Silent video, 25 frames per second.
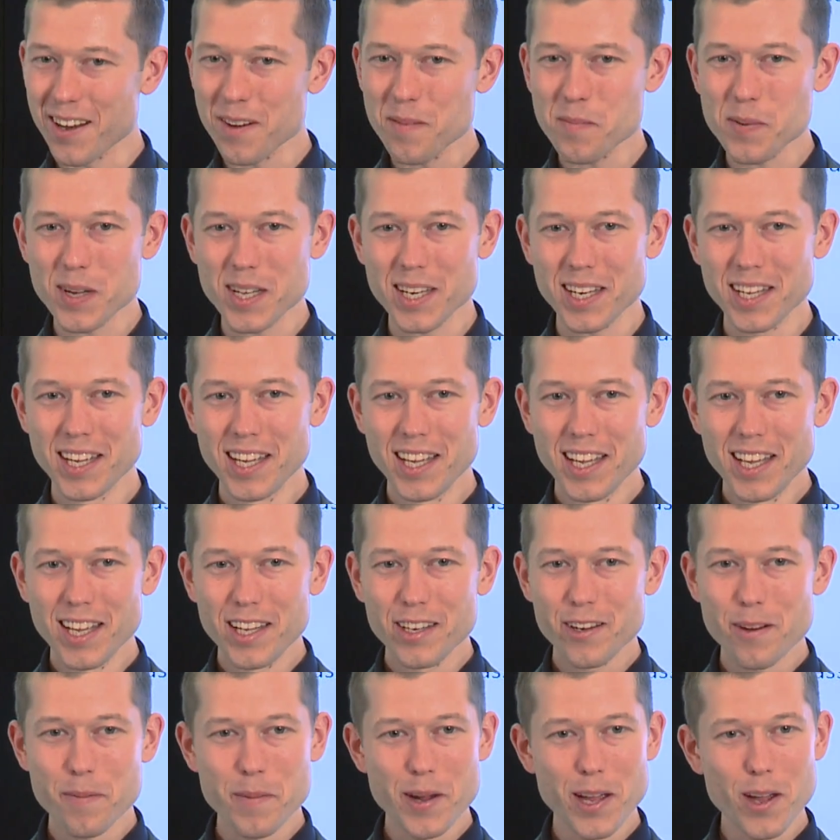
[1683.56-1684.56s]
but
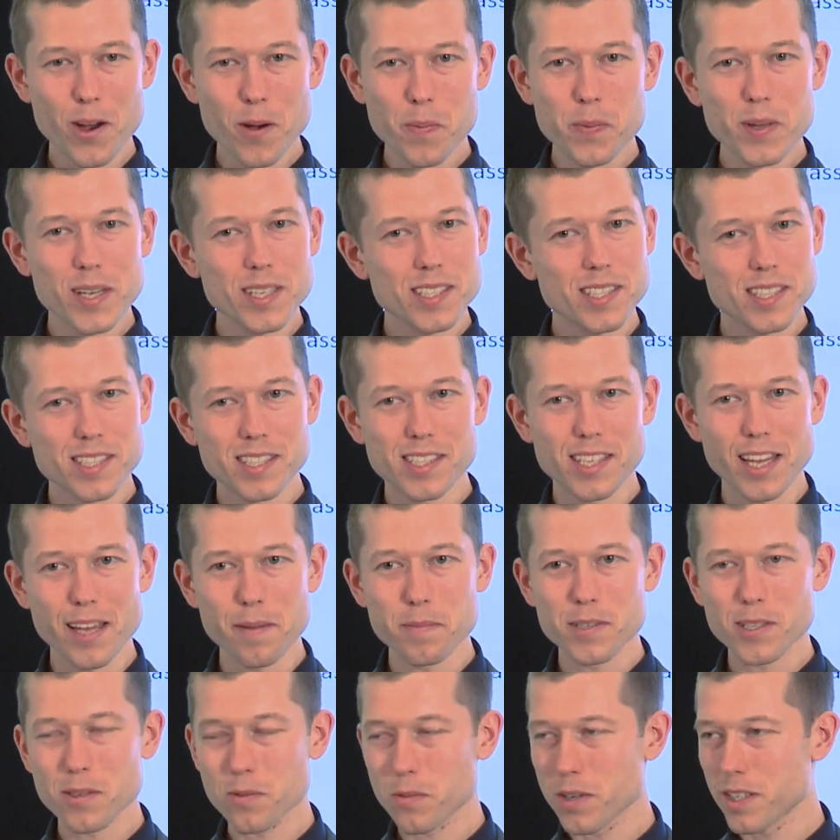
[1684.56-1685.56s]
your myopia is the same
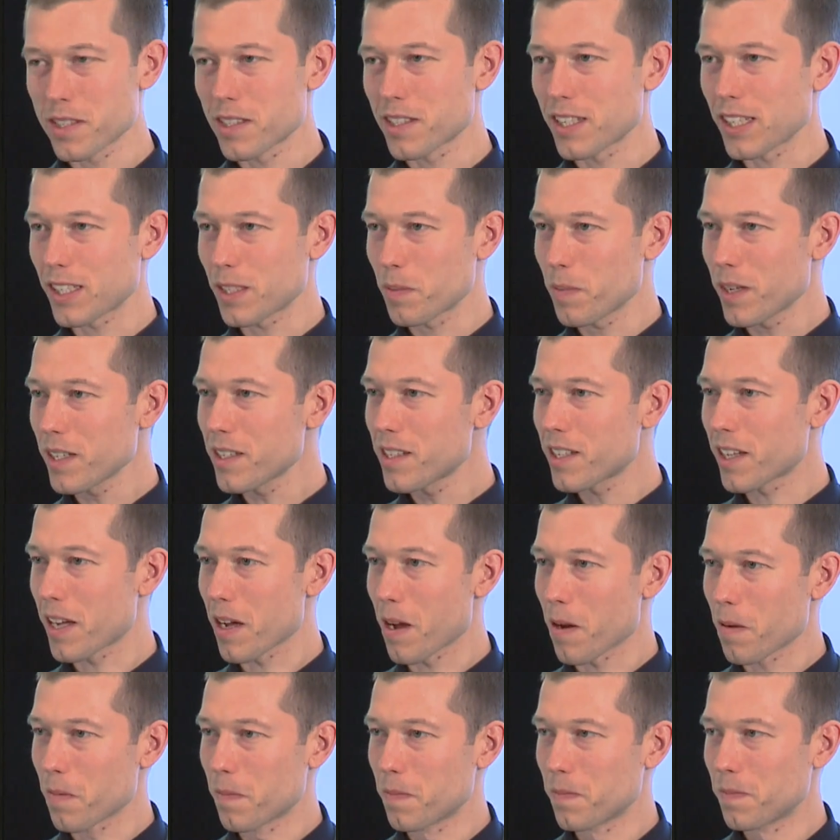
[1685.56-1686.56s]
as it was 6 months
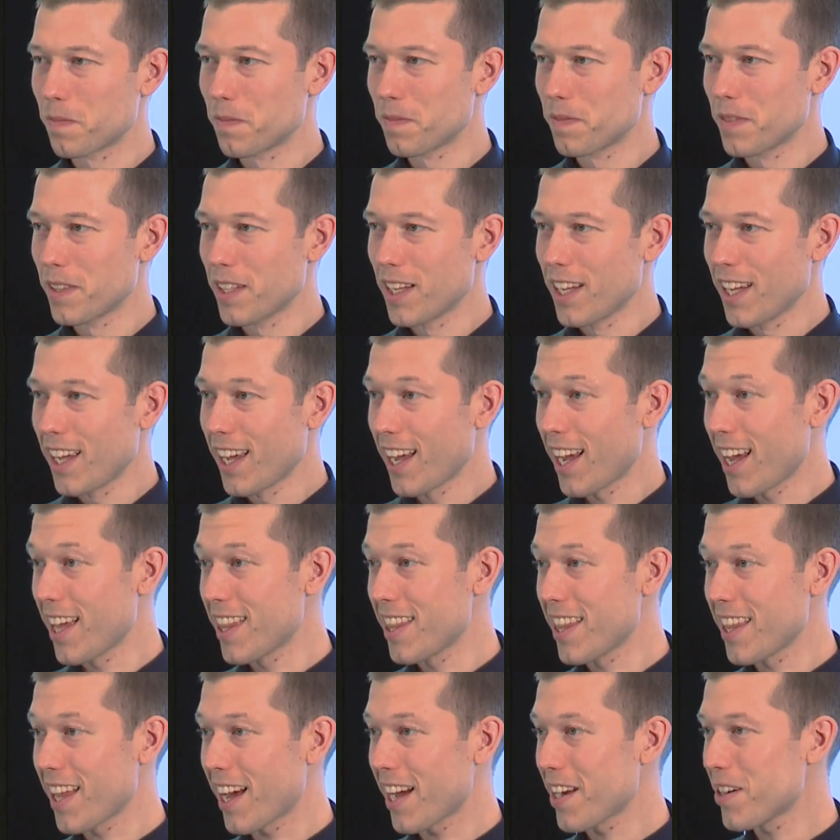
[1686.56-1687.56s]
ago.
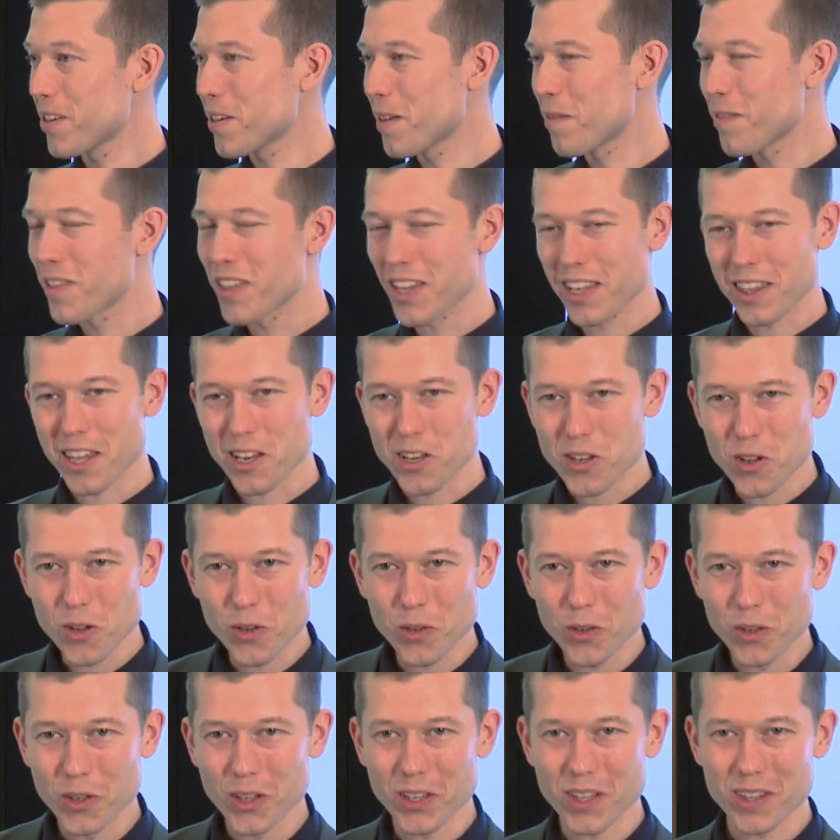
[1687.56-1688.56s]
And I don't even think they
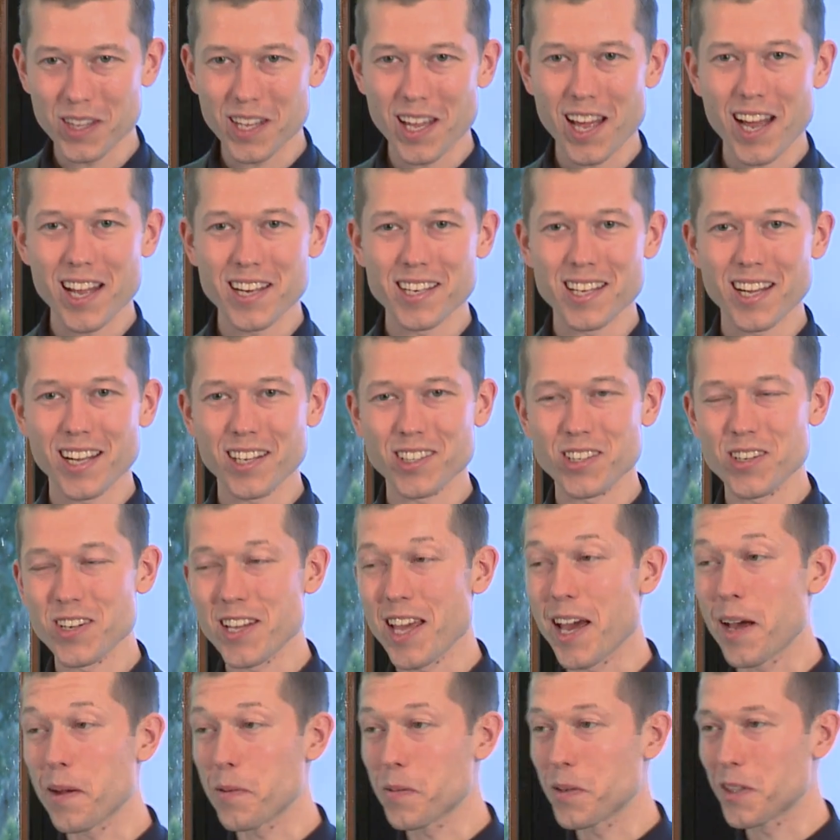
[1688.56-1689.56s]
told the eye doctor
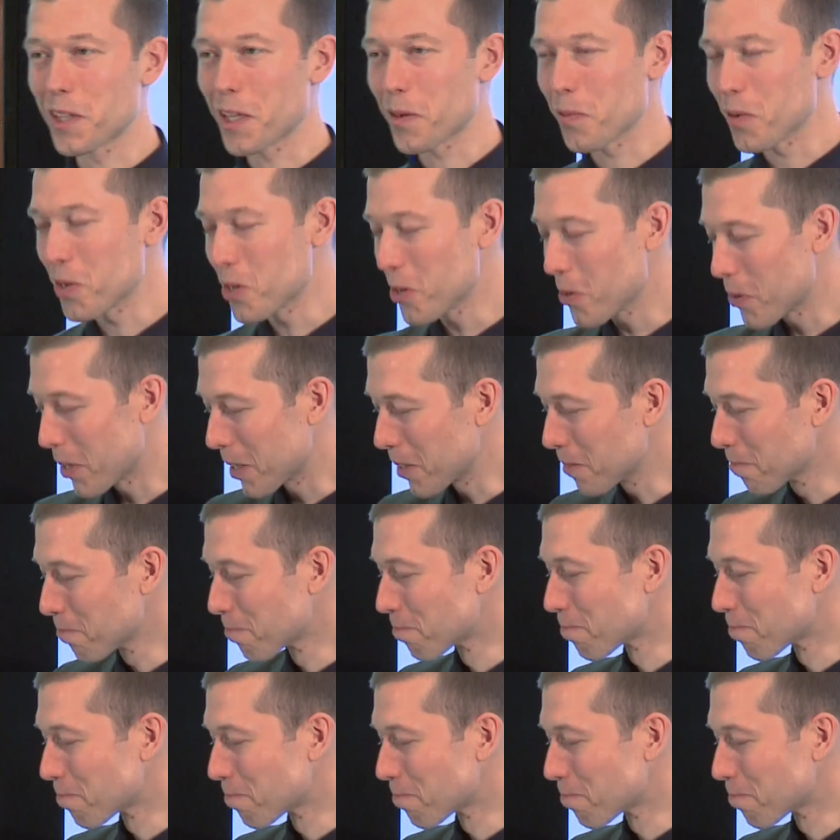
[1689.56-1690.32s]
yet what they were doing.